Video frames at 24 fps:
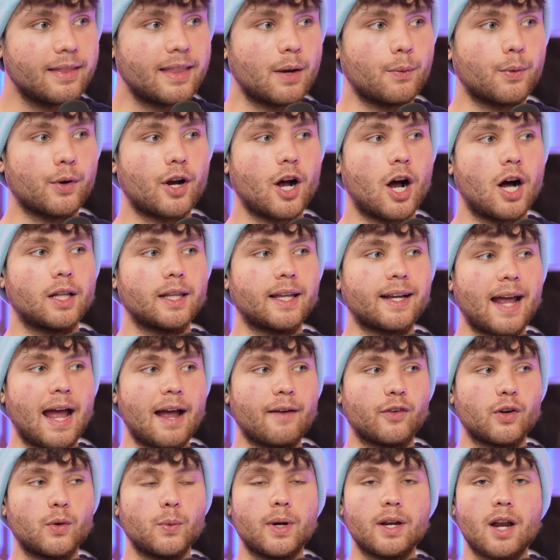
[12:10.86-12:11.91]
They were calling
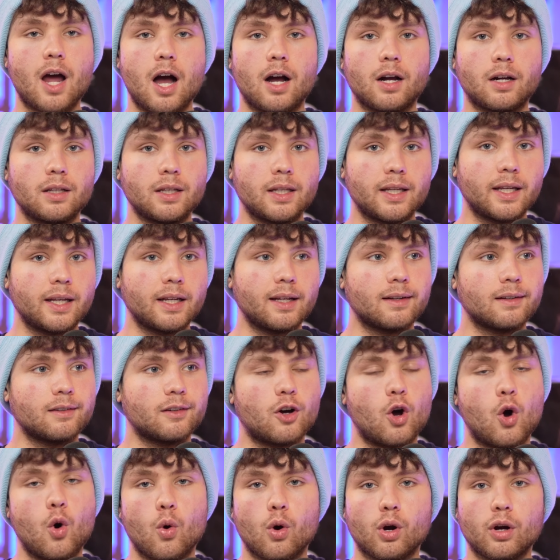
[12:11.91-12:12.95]
everyone ugly,
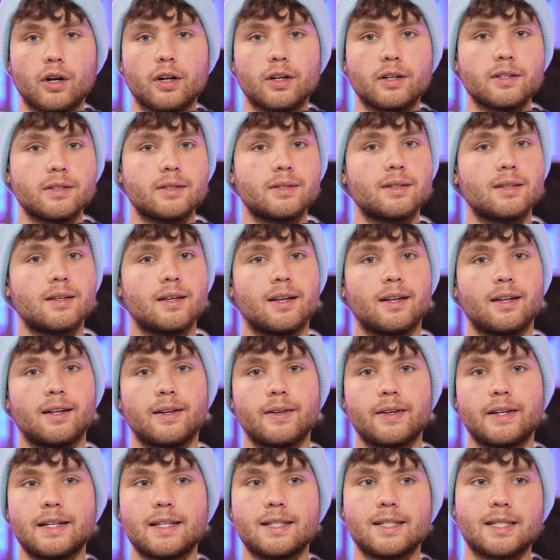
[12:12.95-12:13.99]
whores,
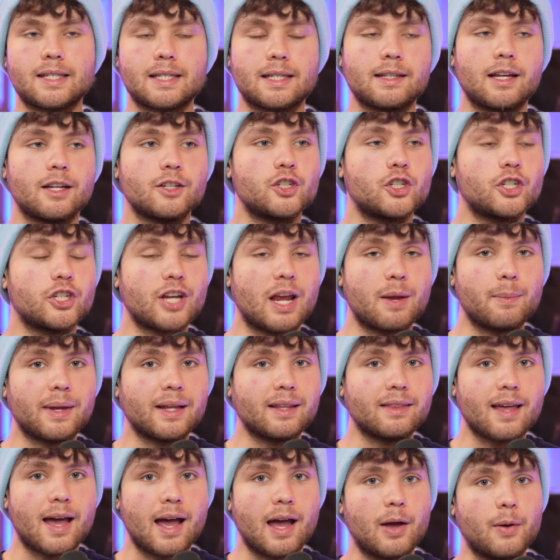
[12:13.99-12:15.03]
slut
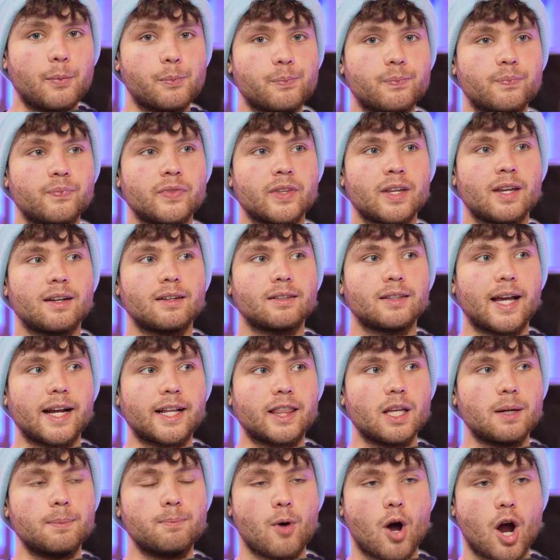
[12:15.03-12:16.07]
shaming them.
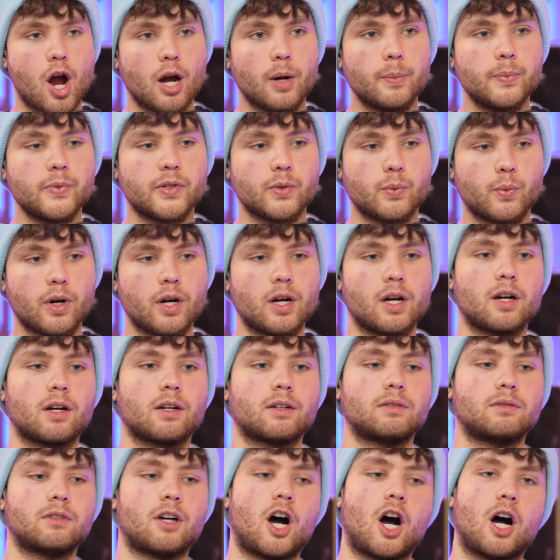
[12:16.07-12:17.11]
Like the Barbs
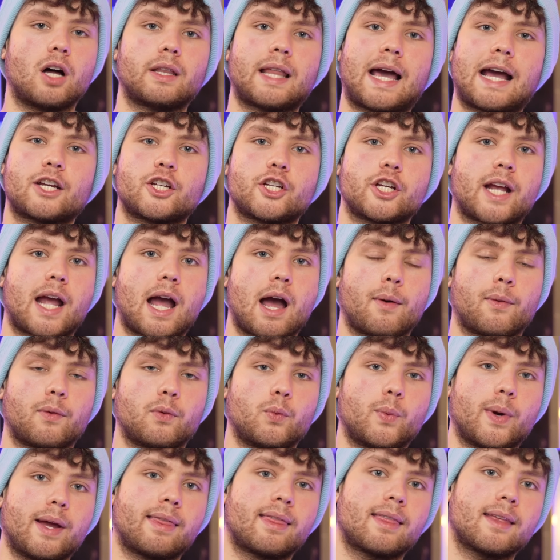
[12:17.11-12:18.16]
were all lashing out
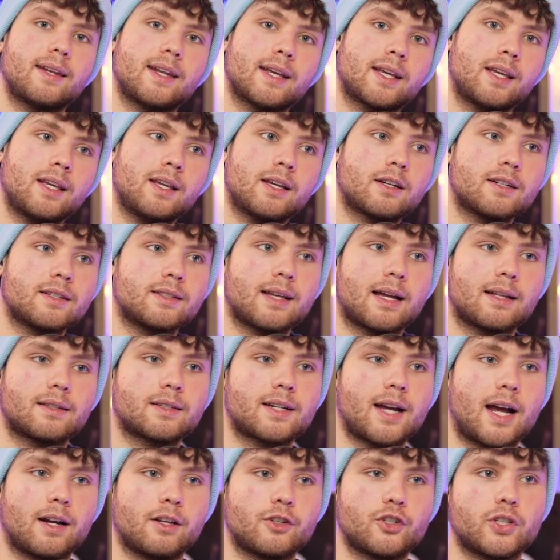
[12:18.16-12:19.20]
with Nicki because that's
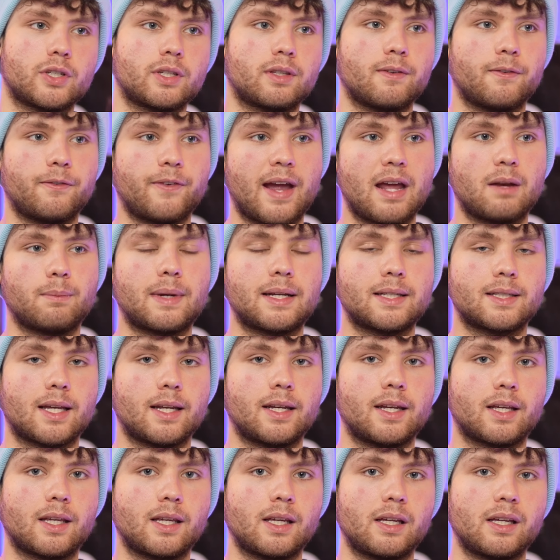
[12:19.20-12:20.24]
kind of just the fan base
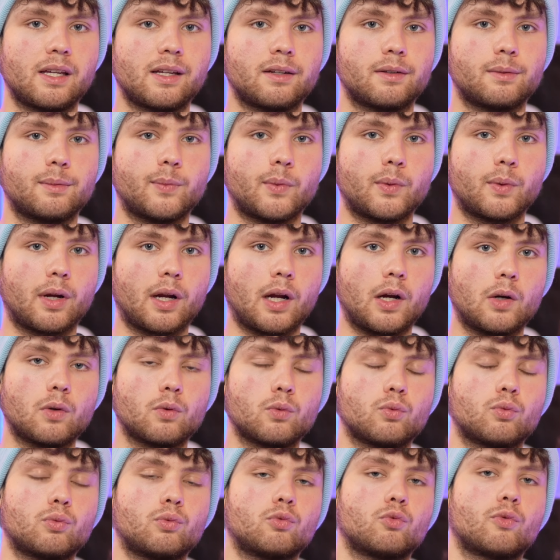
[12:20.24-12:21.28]
that Nicki
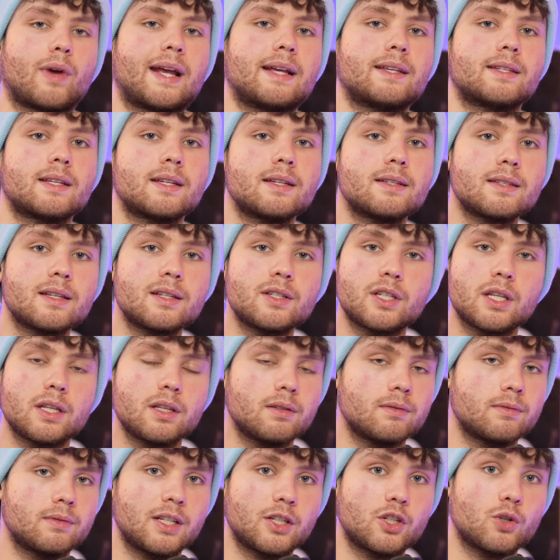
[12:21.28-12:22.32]
raises
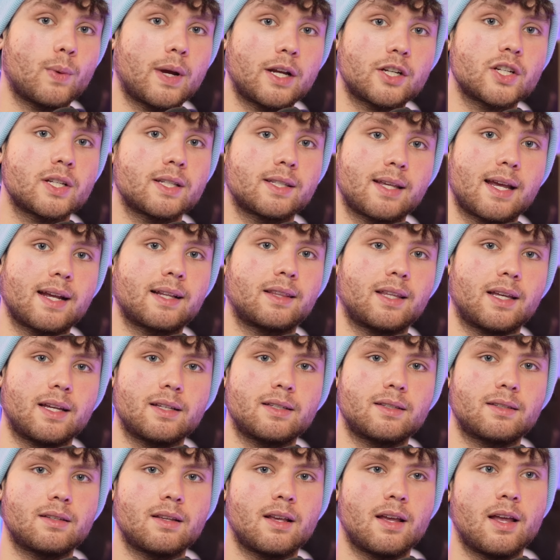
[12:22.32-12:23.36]
into situations like
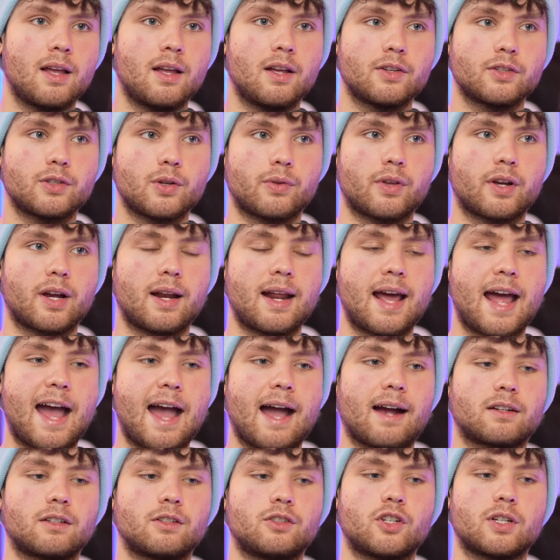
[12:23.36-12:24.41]
this. So they're gonna
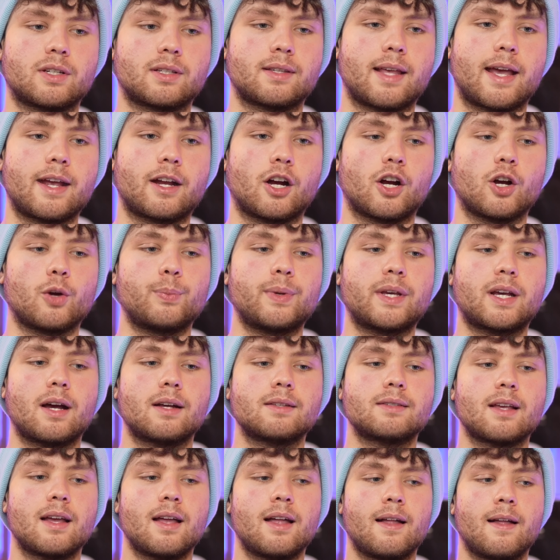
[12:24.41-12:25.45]
act just like her
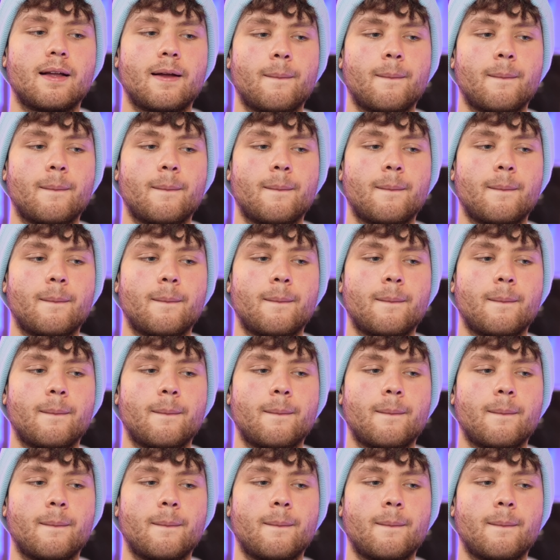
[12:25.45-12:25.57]
because